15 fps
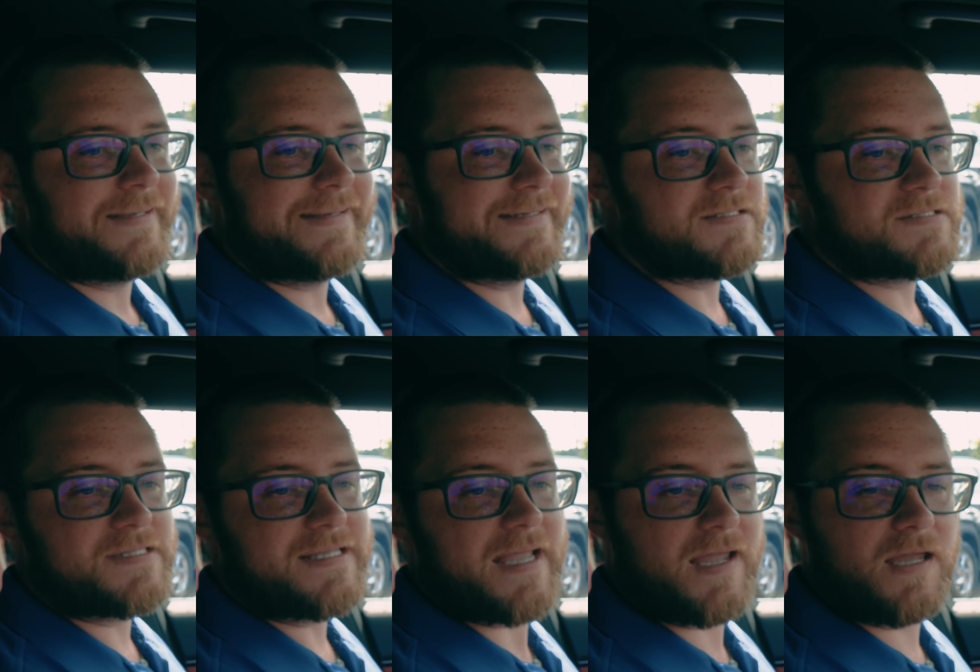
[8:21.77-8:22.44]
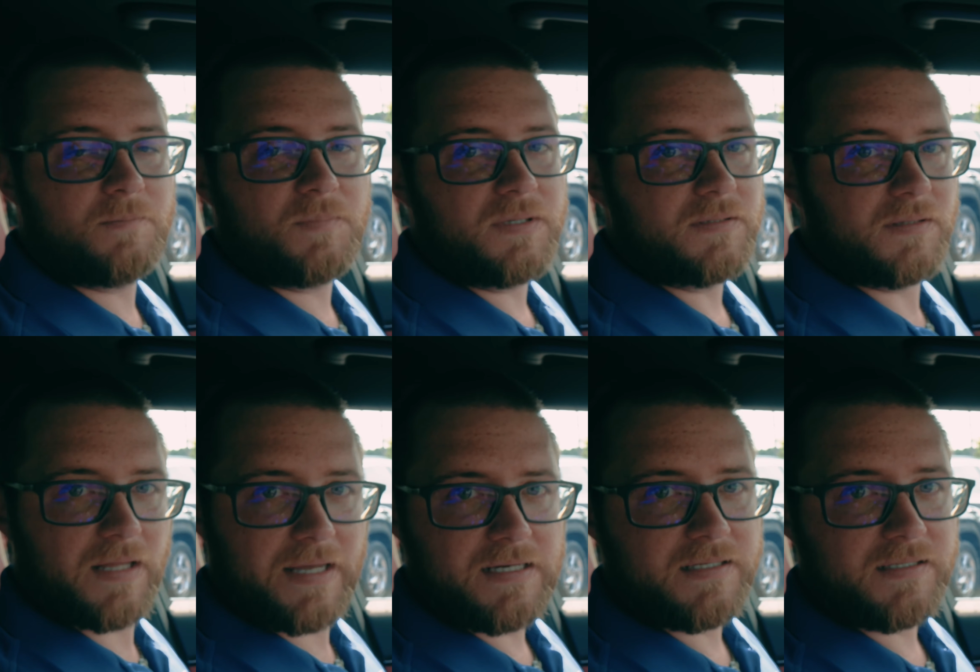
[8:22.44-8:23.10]
is the ambient
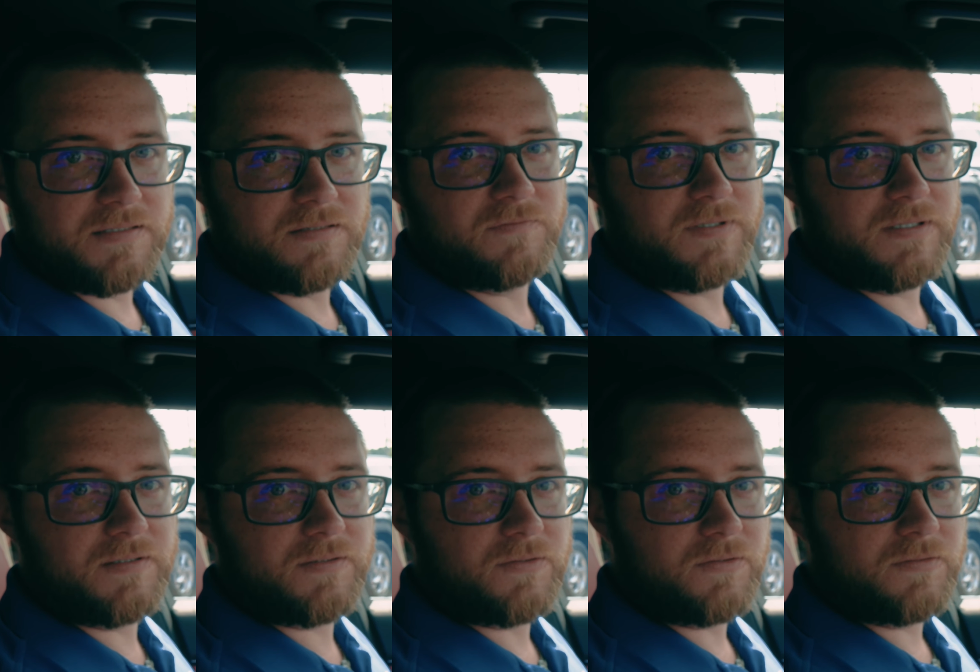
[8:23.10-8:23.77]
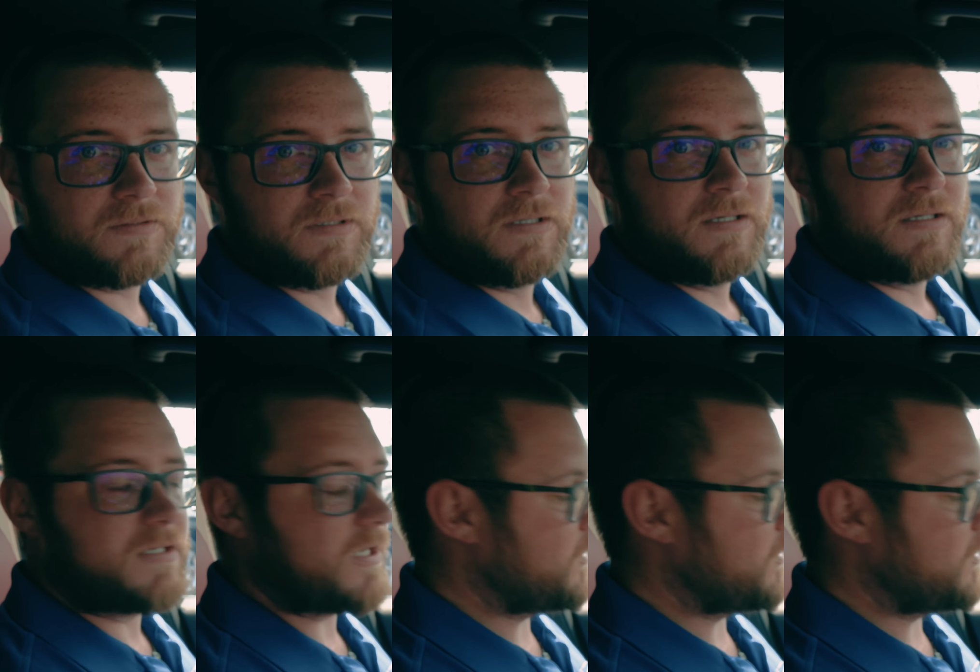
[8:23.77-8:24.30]
lighting in the vehicle. Now